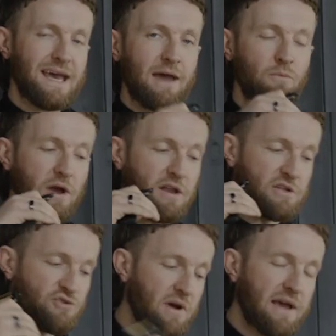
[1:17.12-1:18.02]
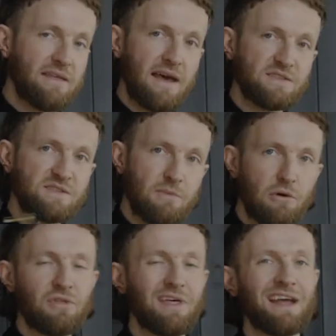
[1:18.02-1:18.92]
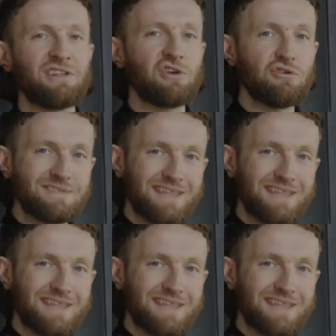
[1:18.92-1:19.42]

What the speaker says: and we're gonna dry that, smoke that, and use